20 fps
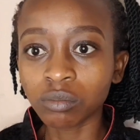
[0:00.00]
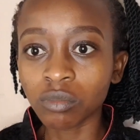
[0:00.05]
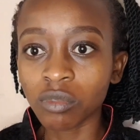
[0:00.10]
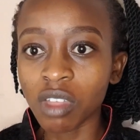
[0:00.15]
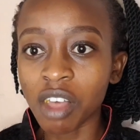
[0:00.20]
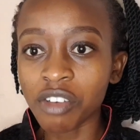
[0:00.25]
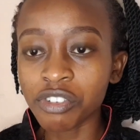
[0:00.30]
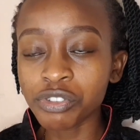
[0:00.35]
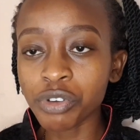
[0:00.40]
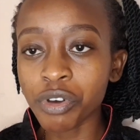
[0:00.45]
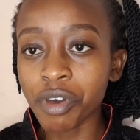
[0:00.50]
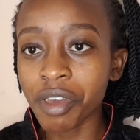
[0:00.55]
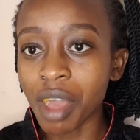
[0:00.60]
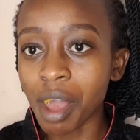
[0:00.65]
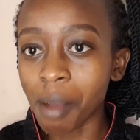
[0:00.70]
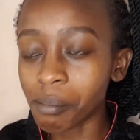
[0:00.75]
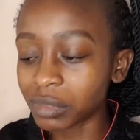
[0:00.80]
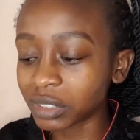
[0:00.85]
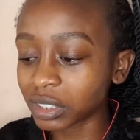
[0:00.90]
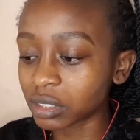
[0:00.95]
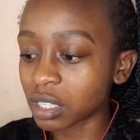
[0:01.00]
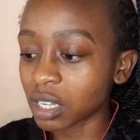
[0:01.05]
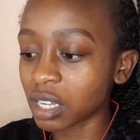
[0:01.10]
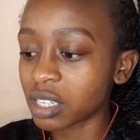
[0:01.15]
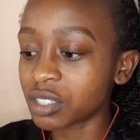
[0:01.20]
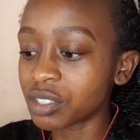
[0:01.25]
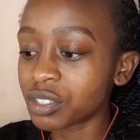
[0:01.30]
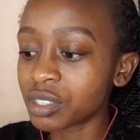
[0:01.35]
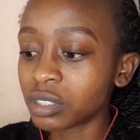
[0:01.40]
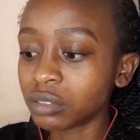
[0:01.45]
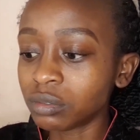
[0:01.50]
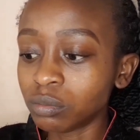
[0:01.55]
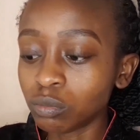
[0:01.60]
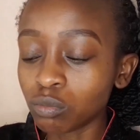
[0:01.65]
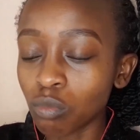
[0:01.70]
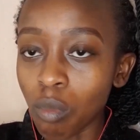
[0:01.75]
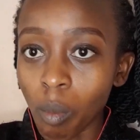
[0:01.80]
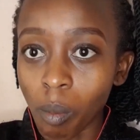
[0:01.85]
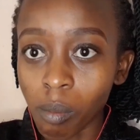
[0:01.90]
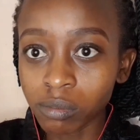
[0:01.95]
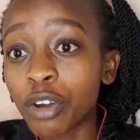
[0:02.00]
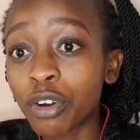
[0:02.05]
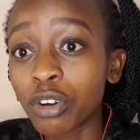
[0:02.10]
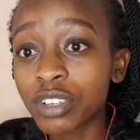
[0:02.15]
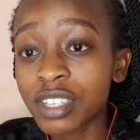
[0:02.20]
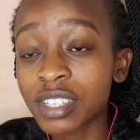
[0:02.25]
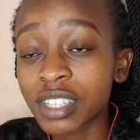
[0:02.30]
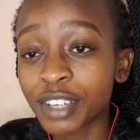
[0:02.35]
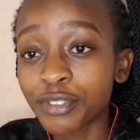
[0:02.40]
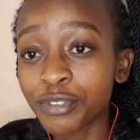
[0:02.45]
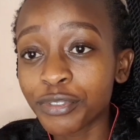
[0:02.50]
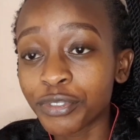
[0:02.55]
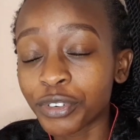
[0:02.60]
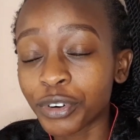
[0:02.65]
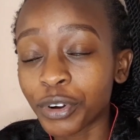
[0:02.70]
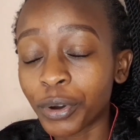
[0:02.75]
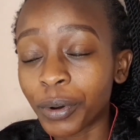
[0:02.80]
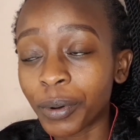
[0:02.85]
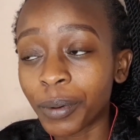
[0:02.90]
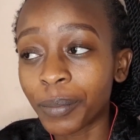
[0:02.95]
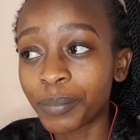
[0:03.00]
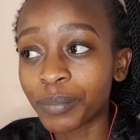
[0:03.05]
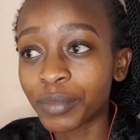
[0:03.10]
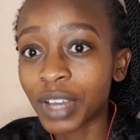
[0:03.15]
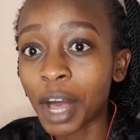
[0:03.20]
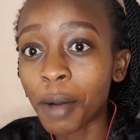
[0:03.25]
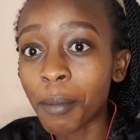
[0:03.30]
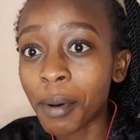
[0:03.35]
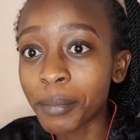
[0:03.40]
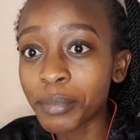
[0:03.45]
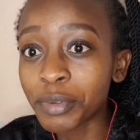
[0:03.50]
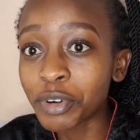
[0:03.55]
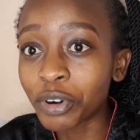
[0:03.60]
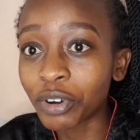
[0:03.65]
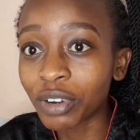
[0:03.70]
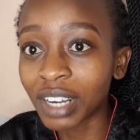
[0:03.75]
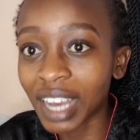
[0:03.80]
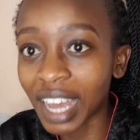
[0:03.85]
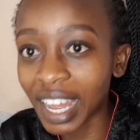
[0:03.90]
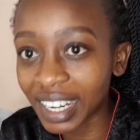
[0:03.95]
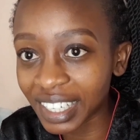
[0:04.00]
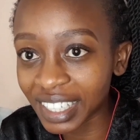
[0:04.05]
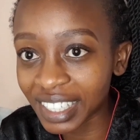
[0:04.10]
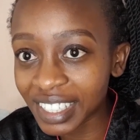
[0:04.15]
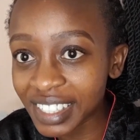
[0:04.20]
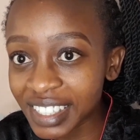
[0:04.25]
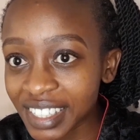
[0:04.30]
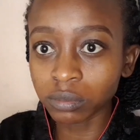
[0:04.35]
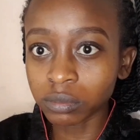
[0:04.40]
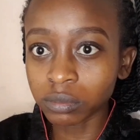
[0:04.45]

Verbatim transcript: They are so yummy guys. I got them from Kamami Organics.